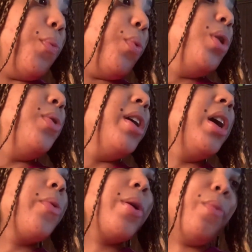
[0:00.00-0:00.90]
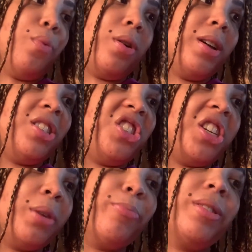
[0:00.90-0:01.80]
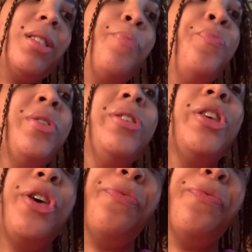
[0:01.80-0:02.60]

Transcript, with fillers: real hickory wood chips to